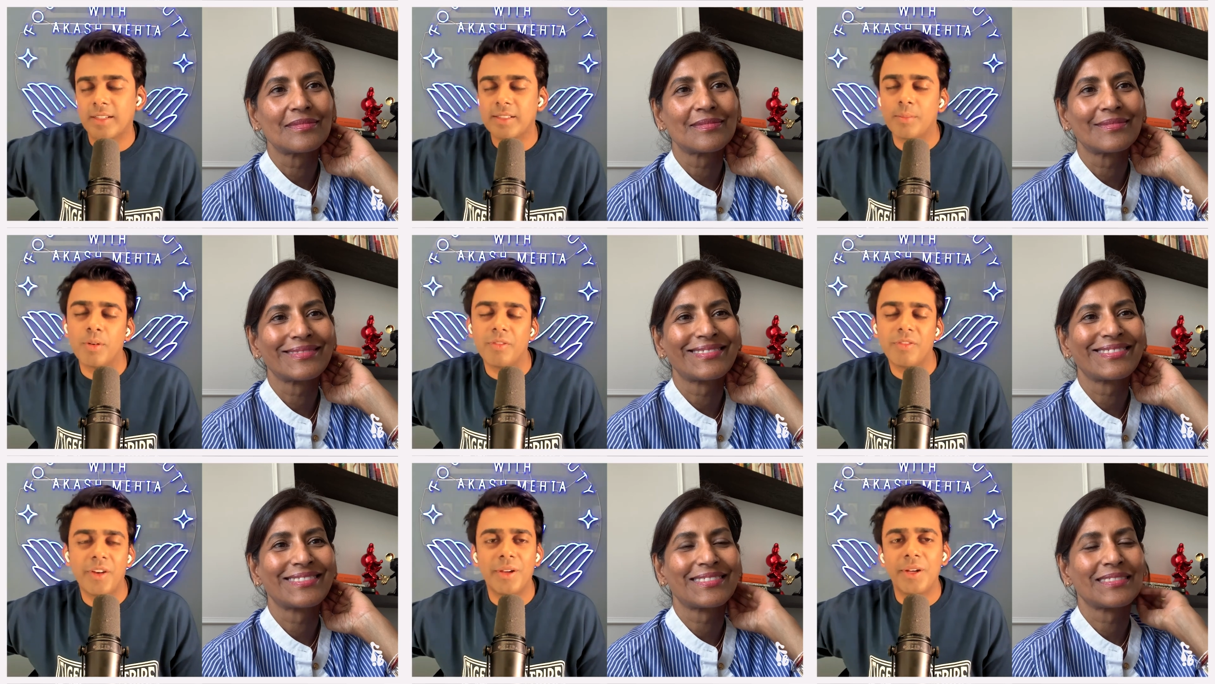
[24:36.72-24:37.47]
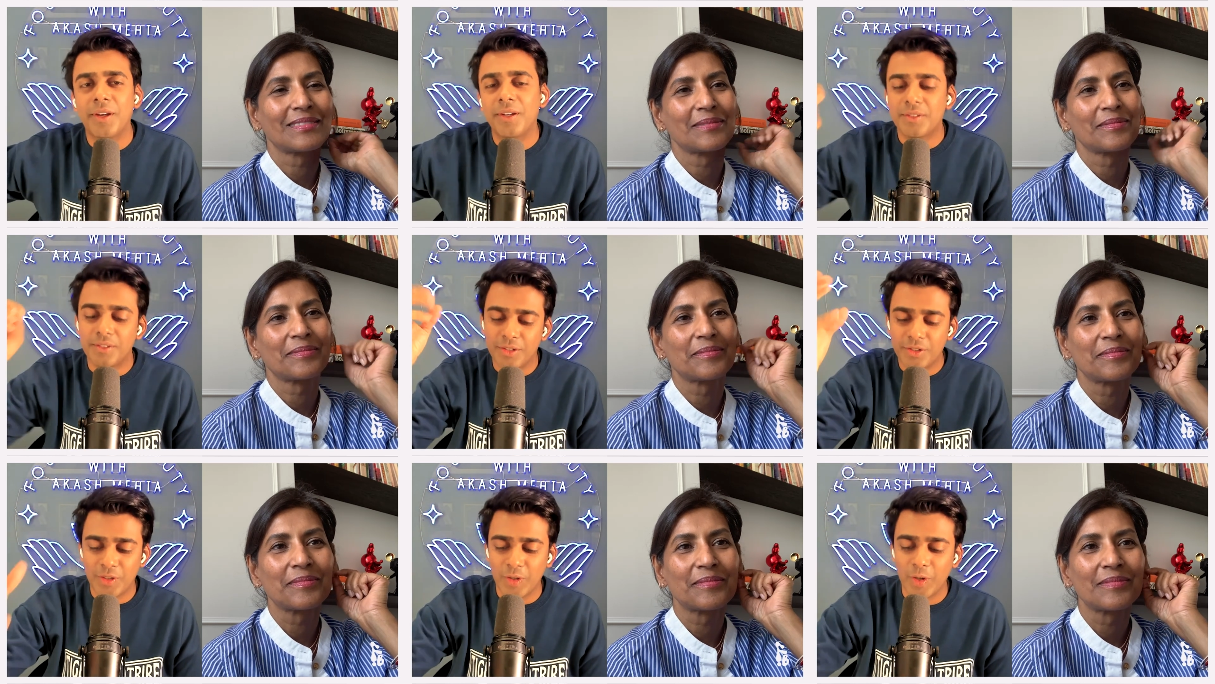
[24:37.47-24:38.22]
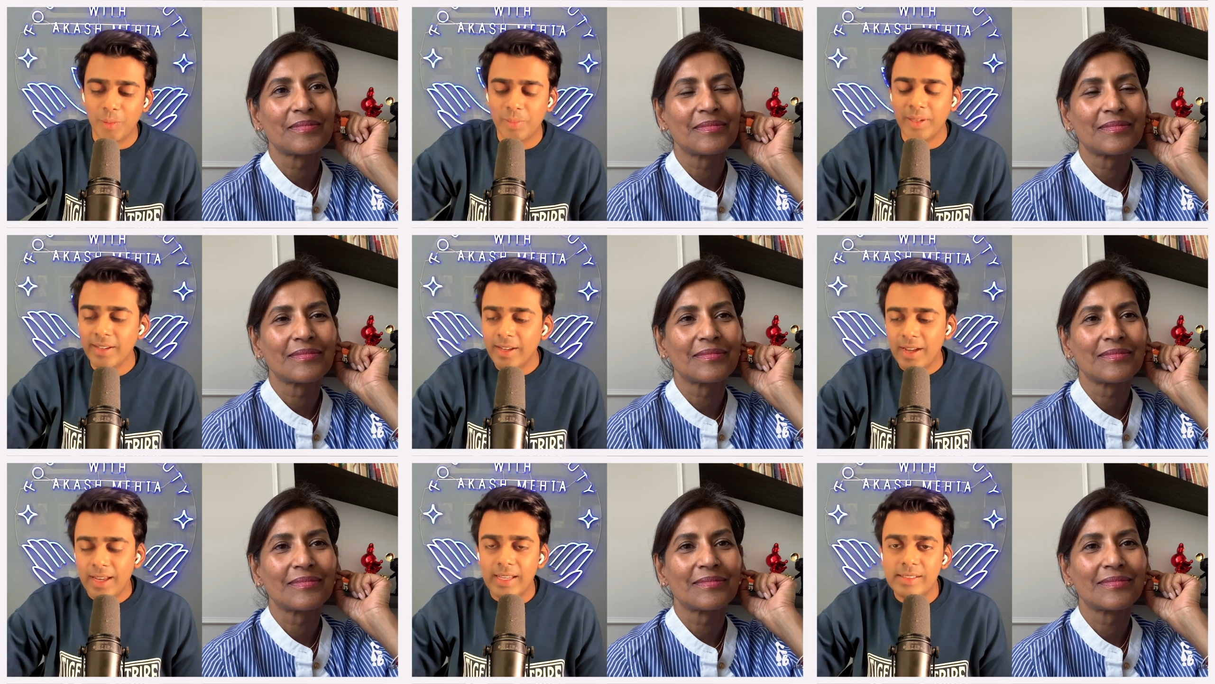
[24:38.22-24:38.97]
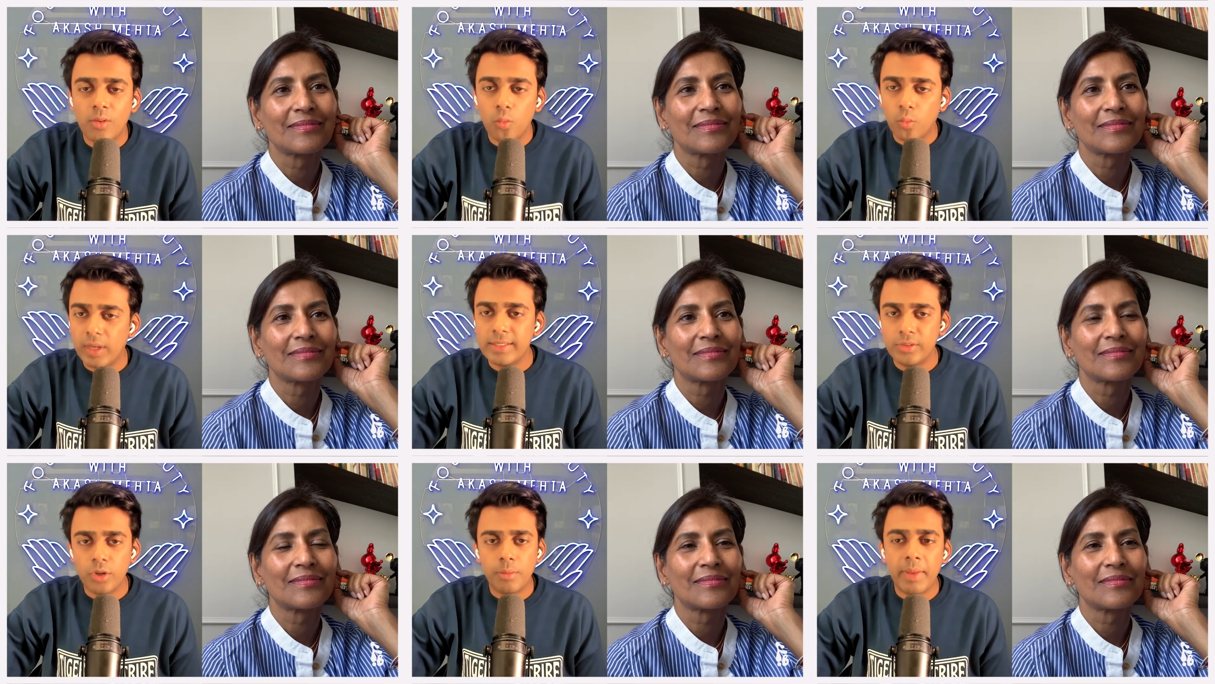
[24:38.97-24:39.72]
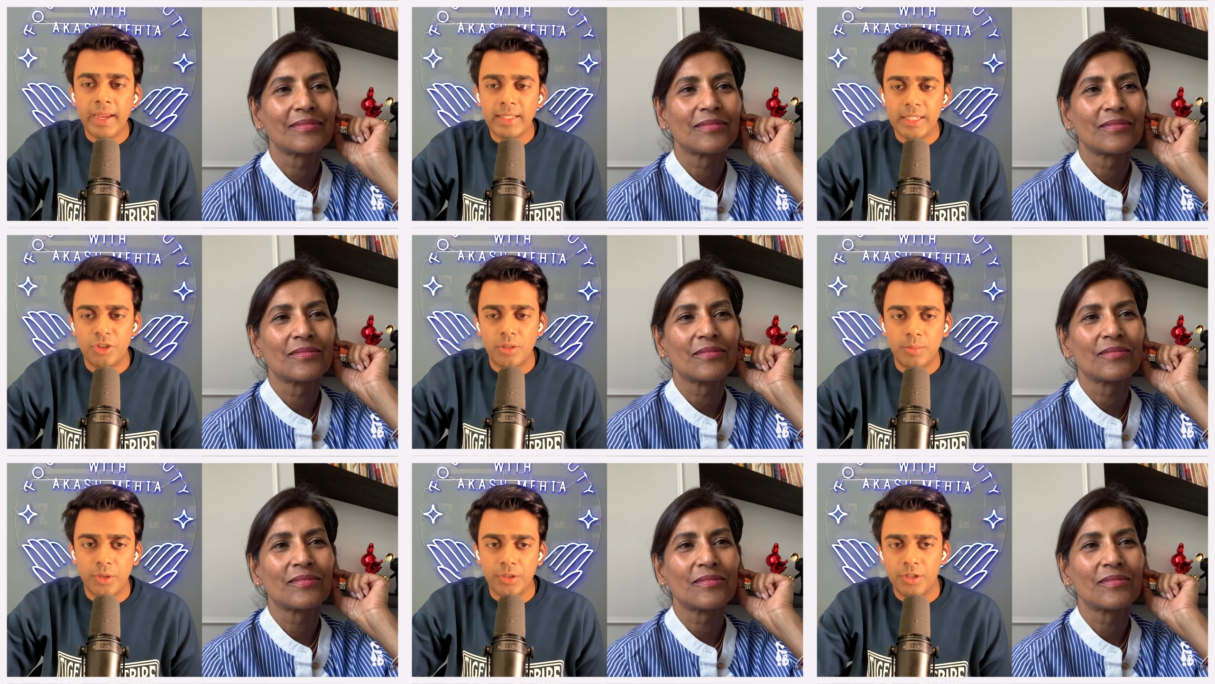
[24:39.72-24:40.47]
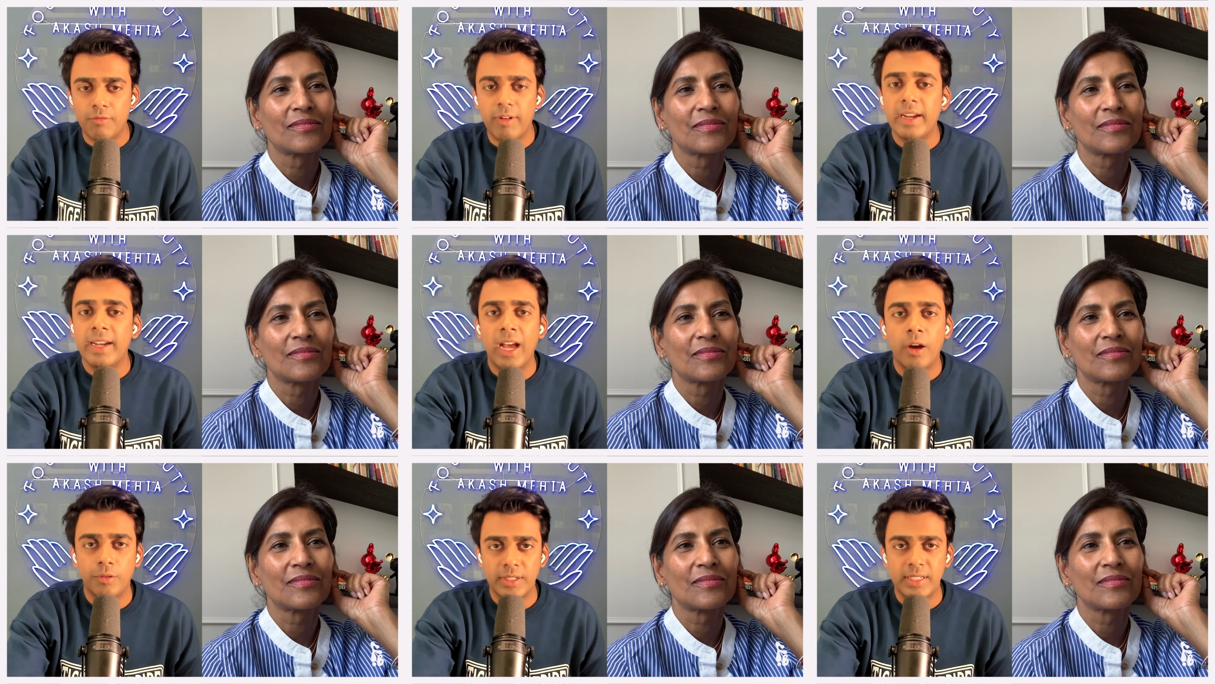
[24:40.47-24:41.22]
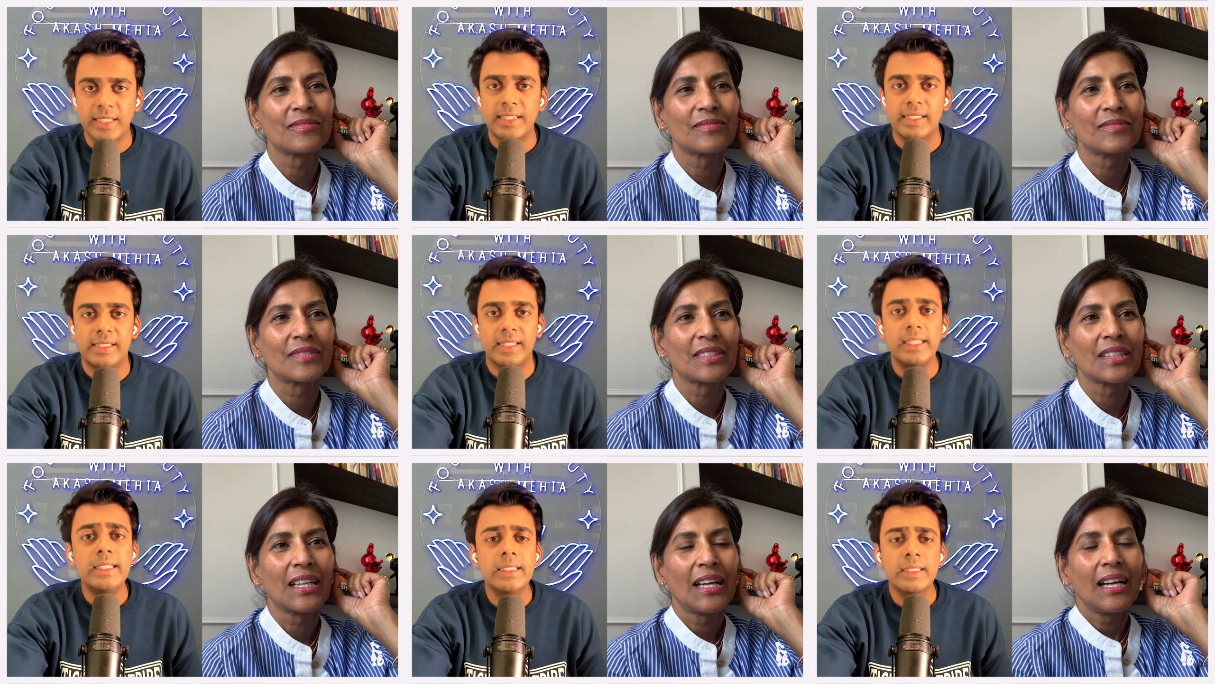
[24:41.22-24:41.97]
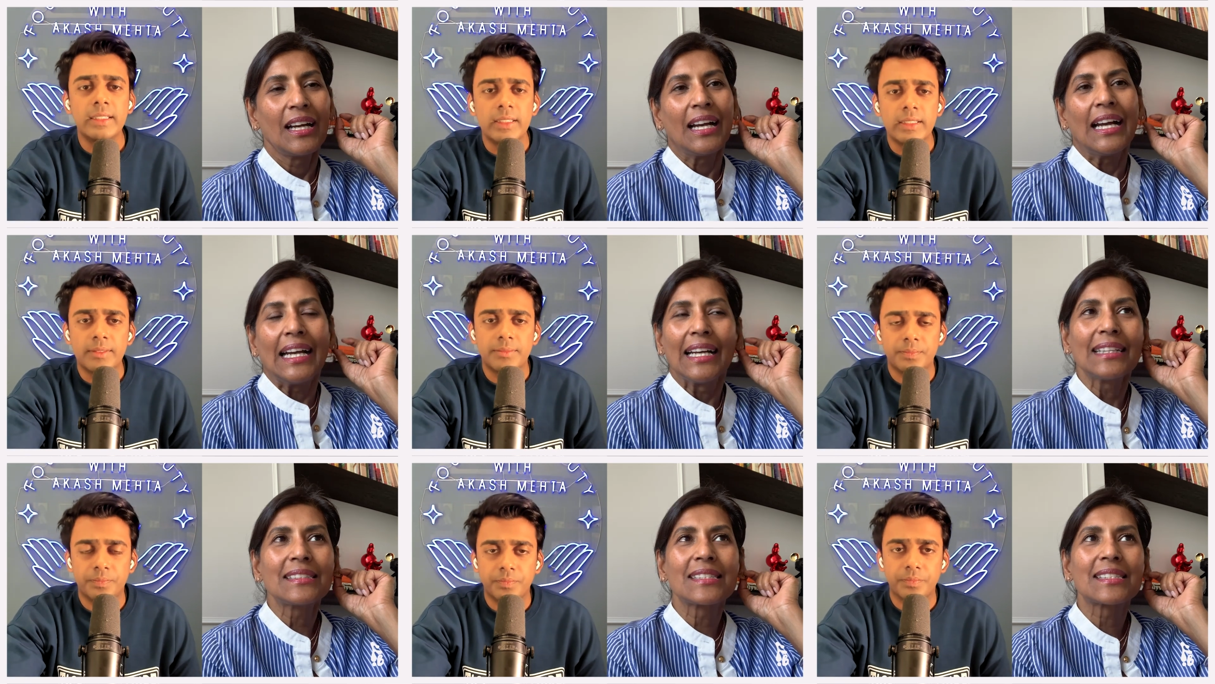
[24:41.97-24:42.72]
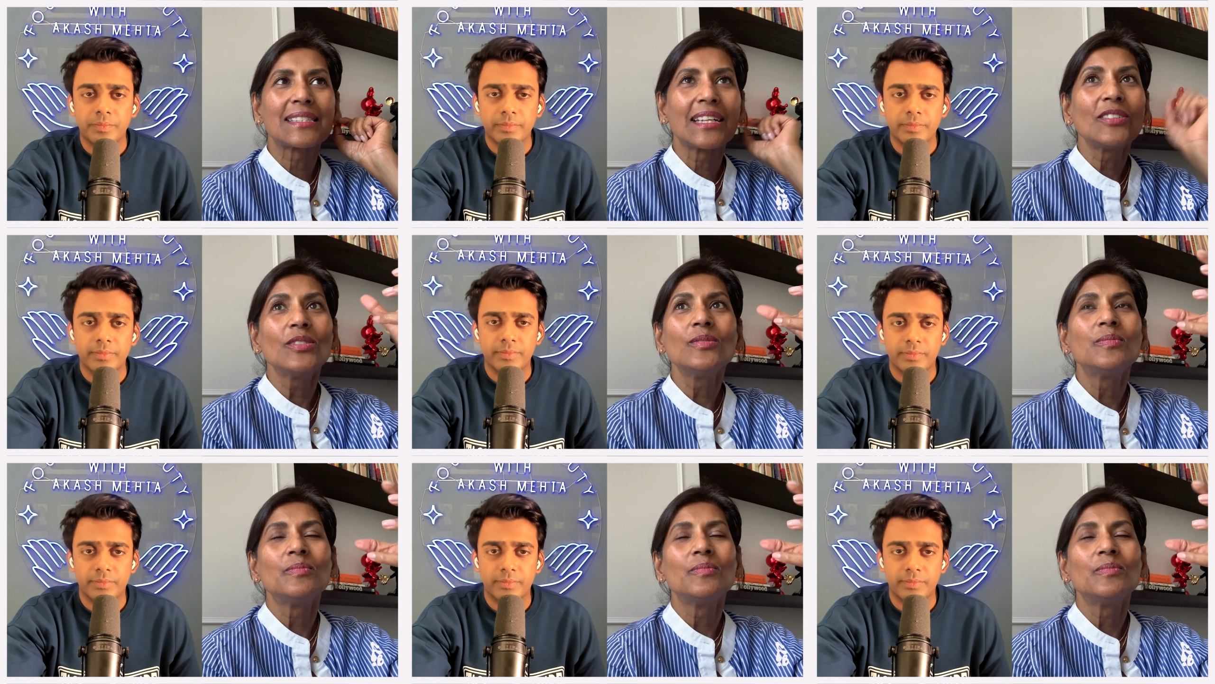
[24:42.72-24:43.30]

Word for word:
Speaker 1: the portfolio to the shop. Is your main distribution right now your D2C?
Speaker 2: It's still